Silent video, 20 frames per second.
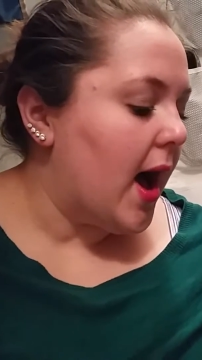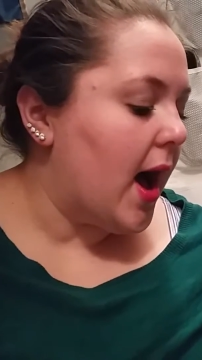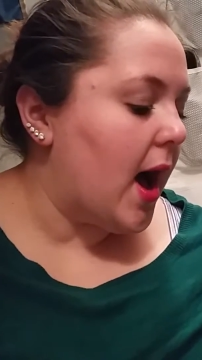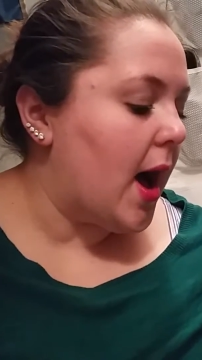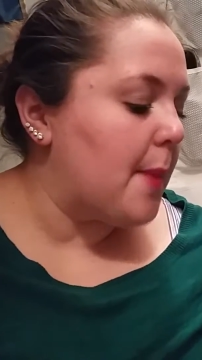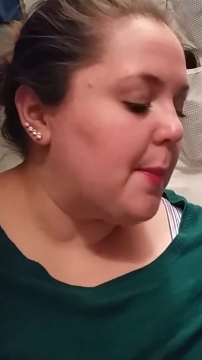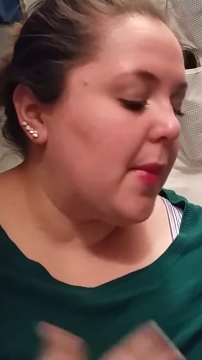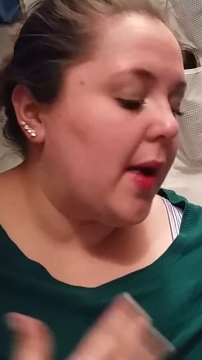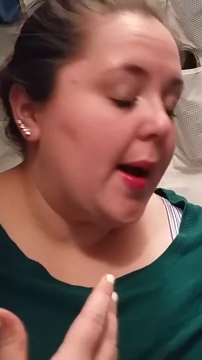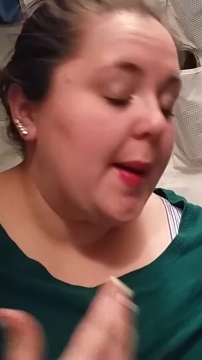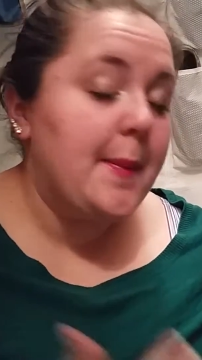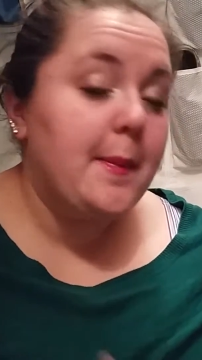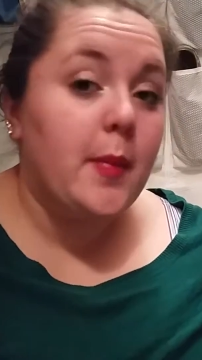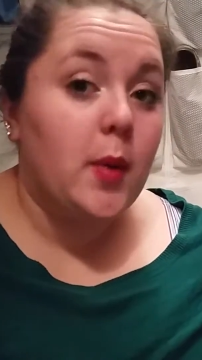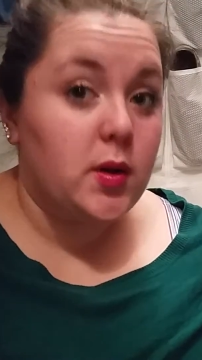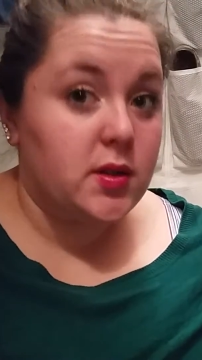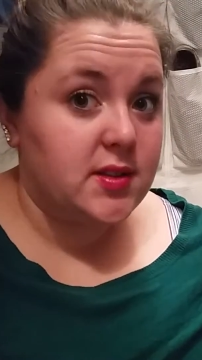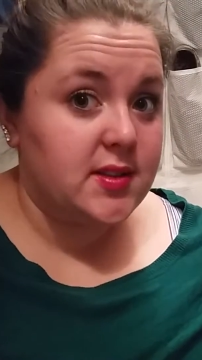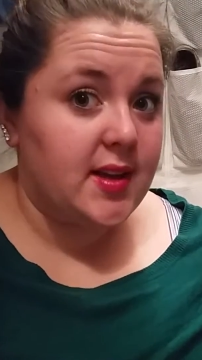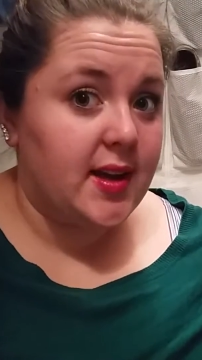I
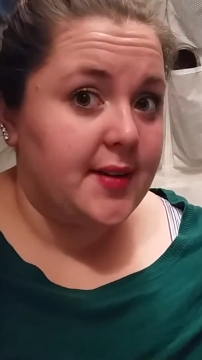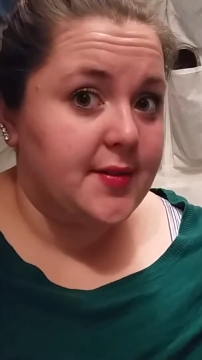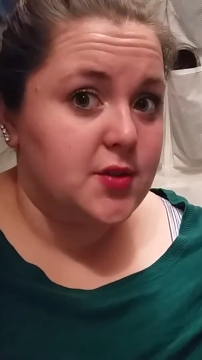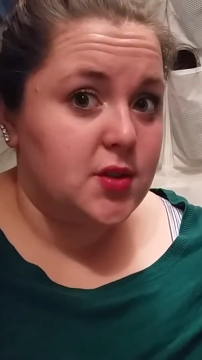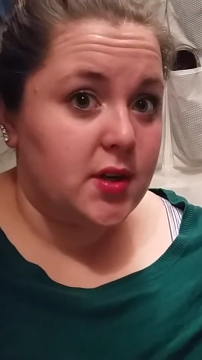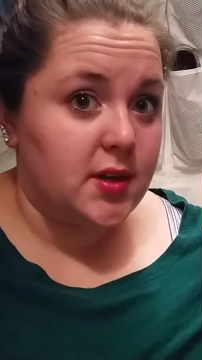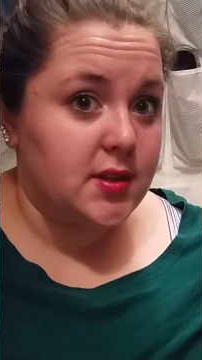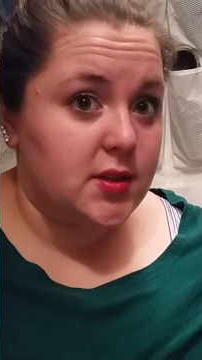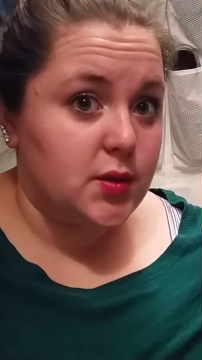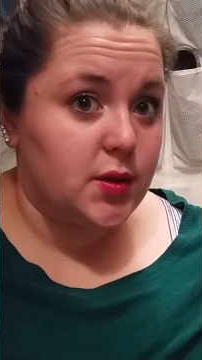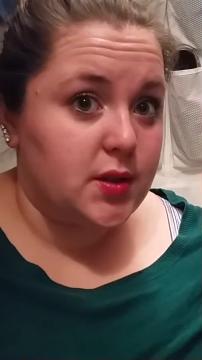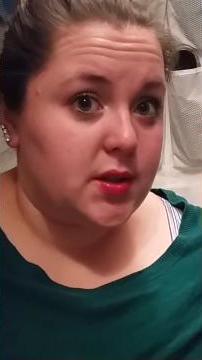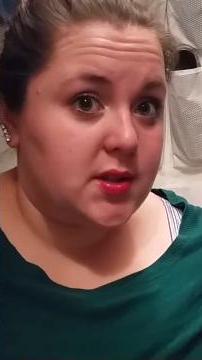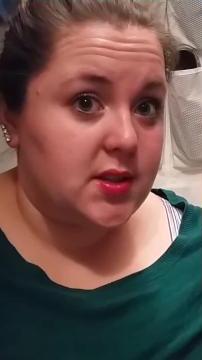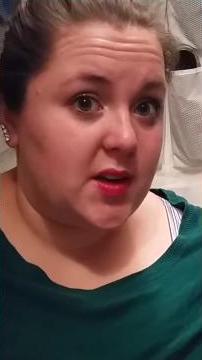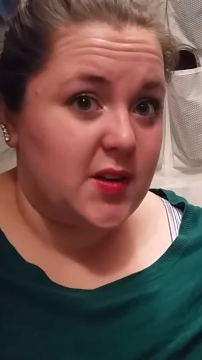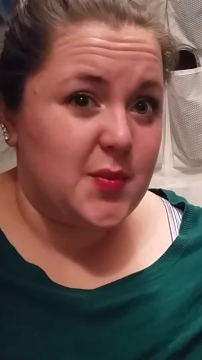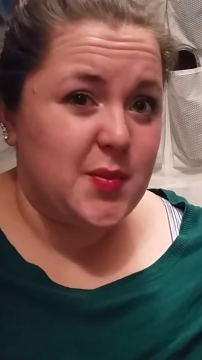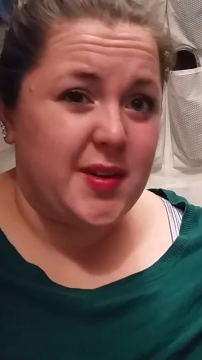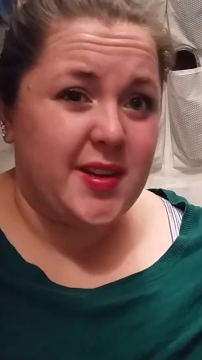mostly have drugstore
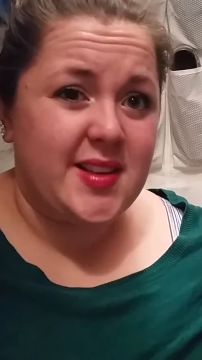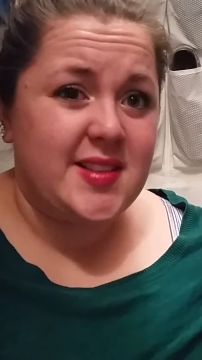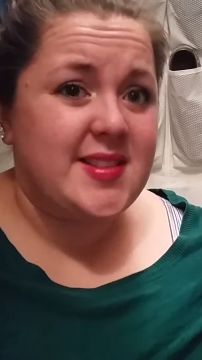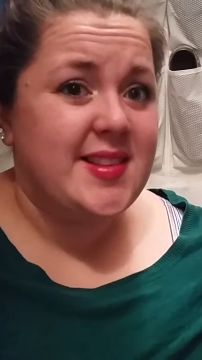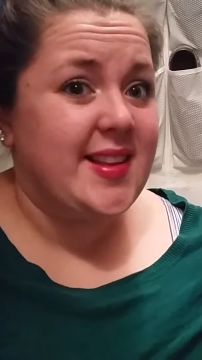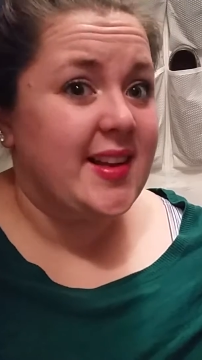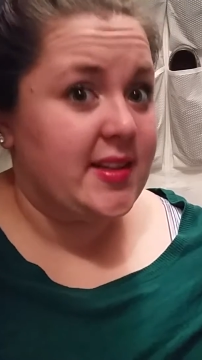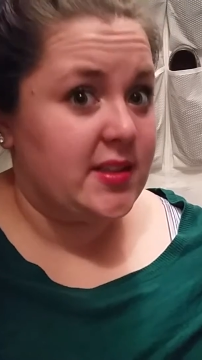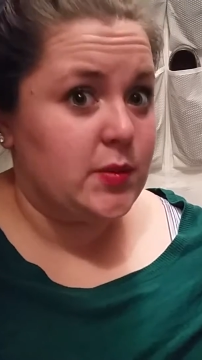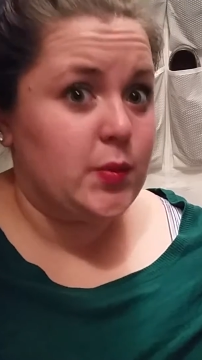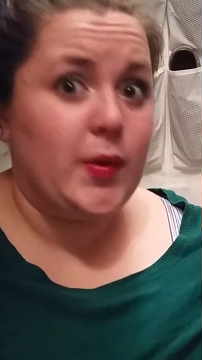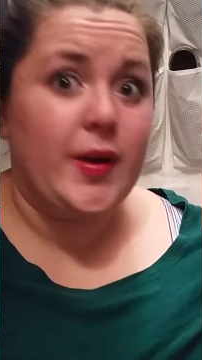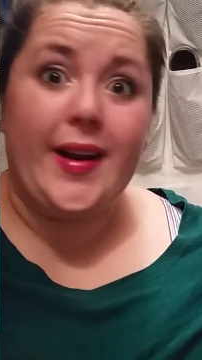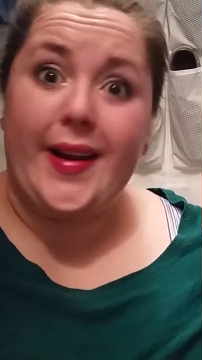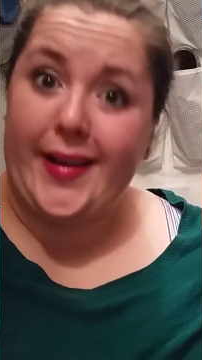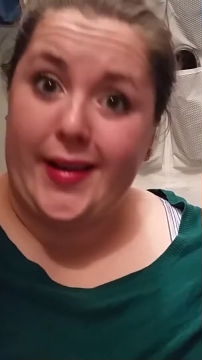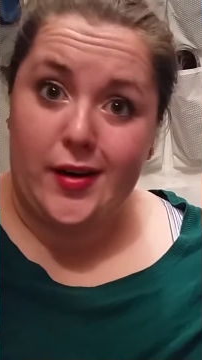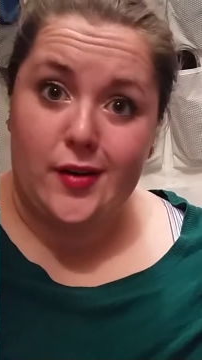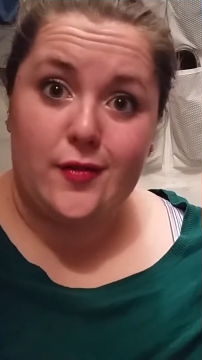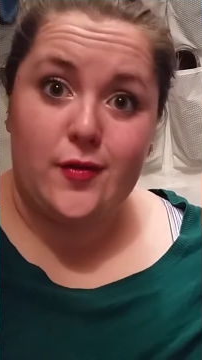stuff because that's what
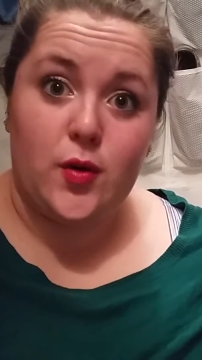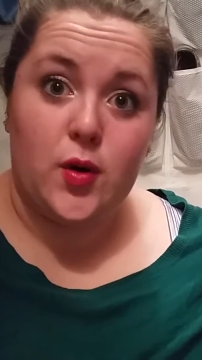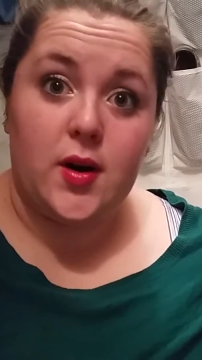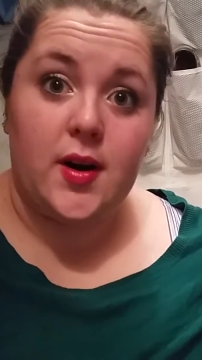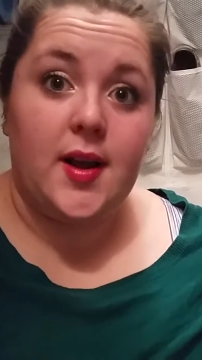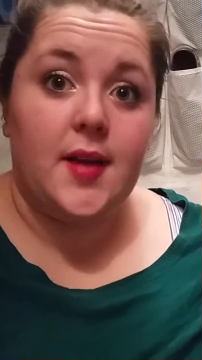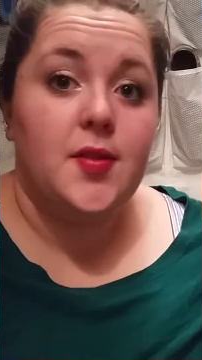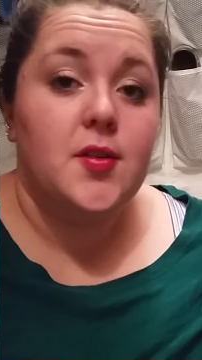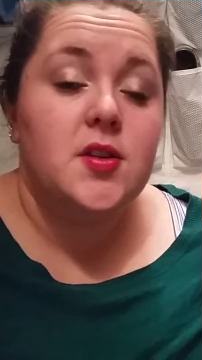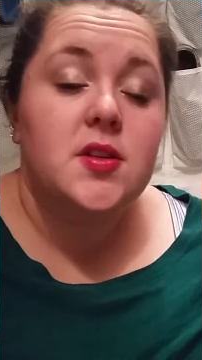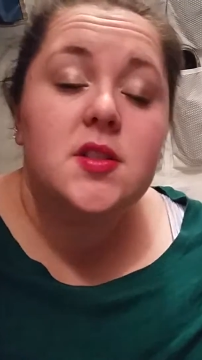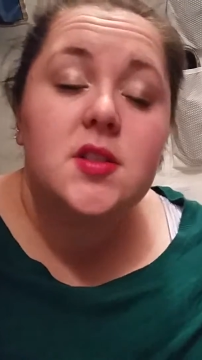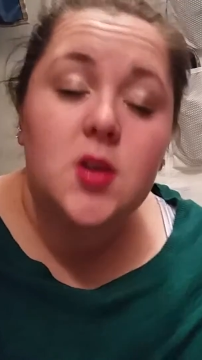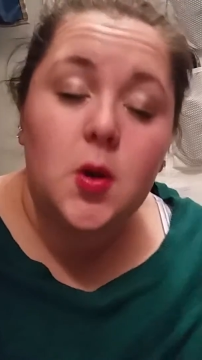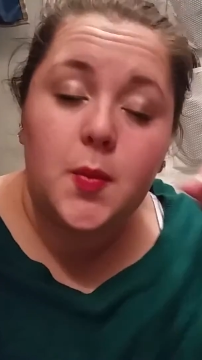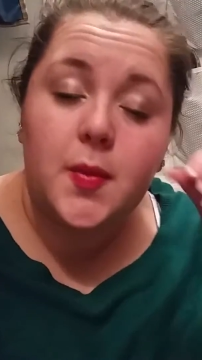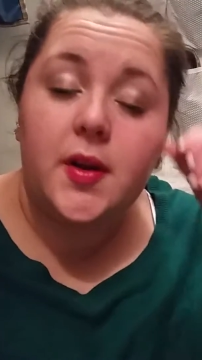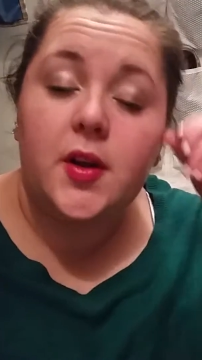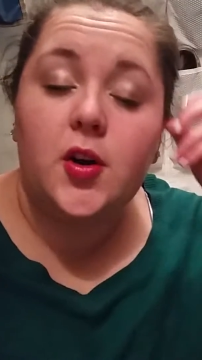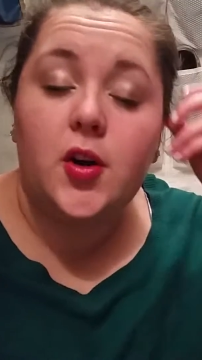I can afford. And there's
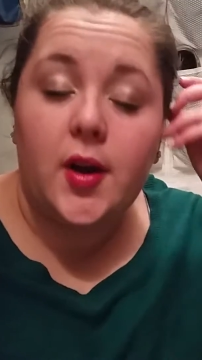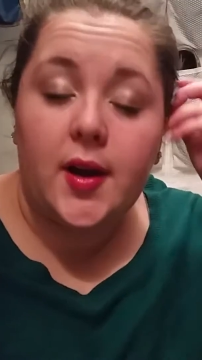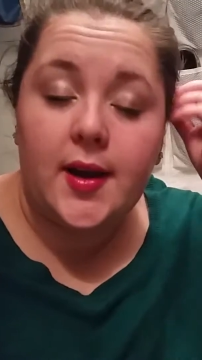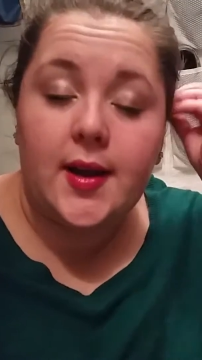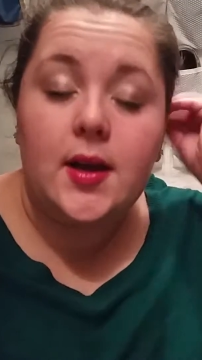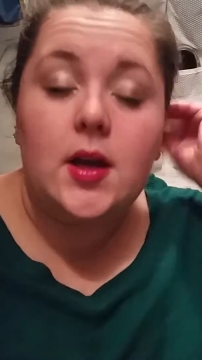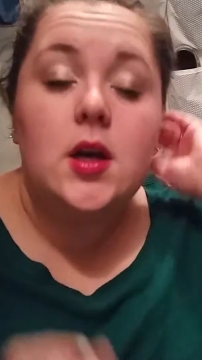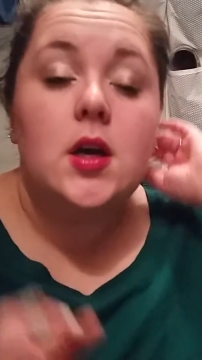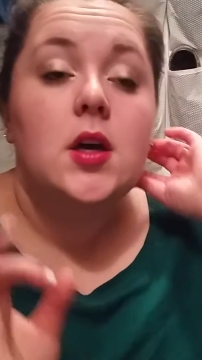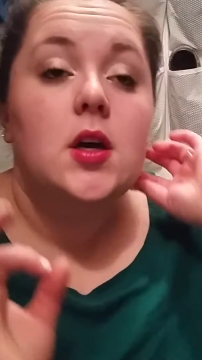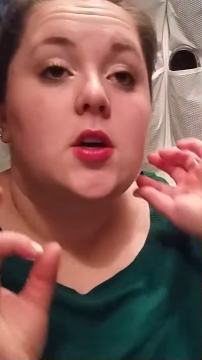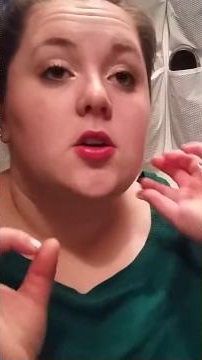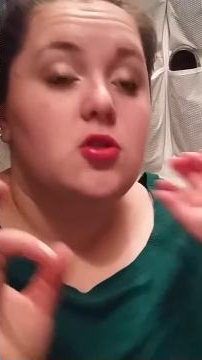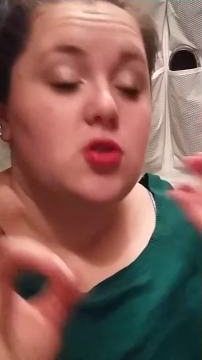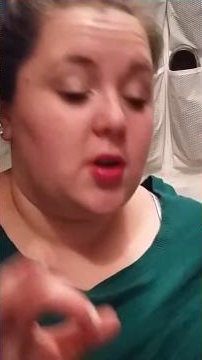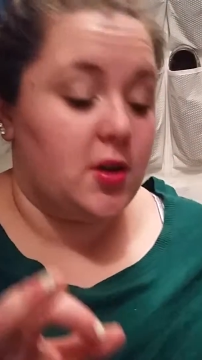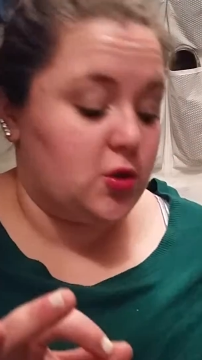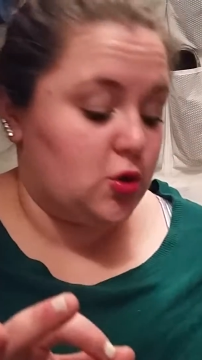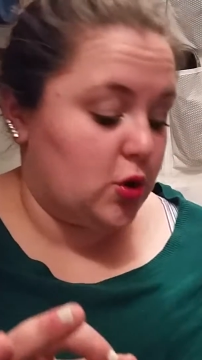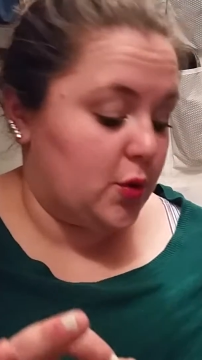so many great
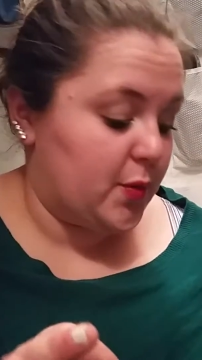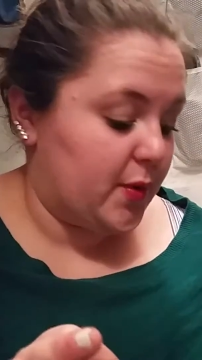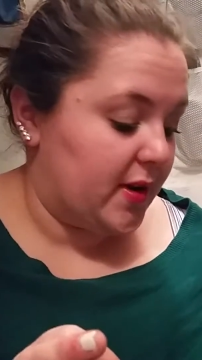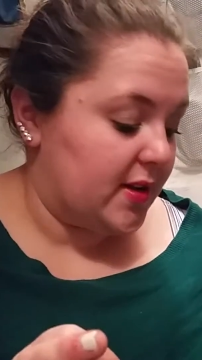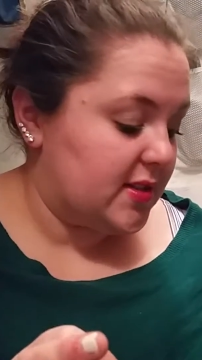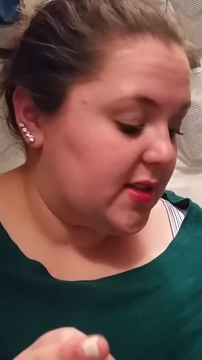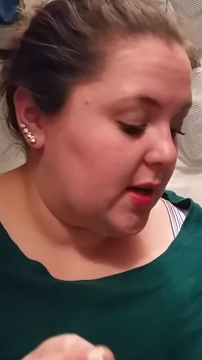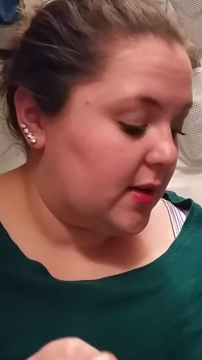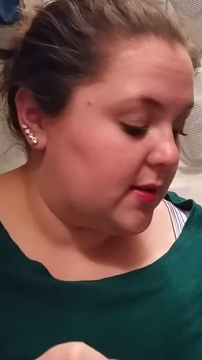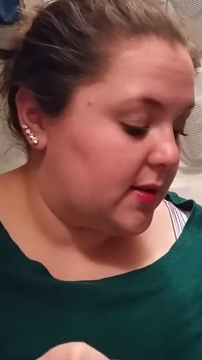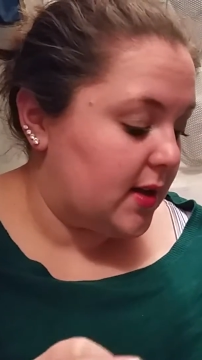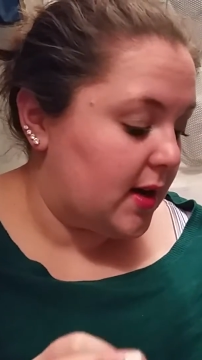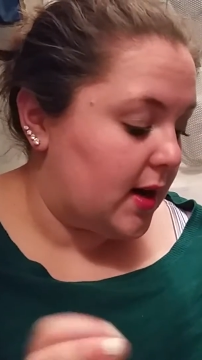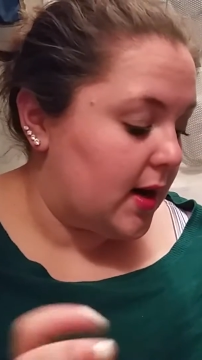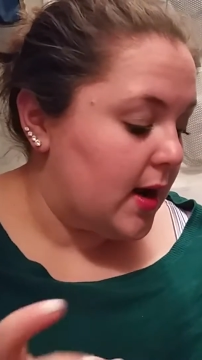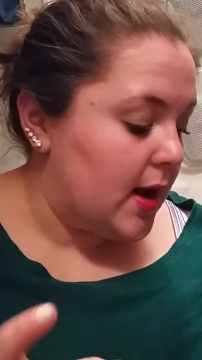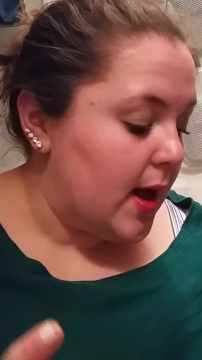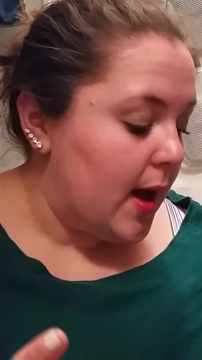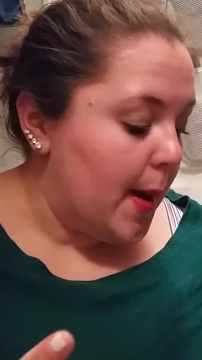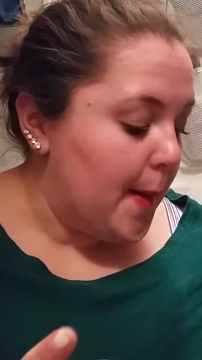drugstore brands out there.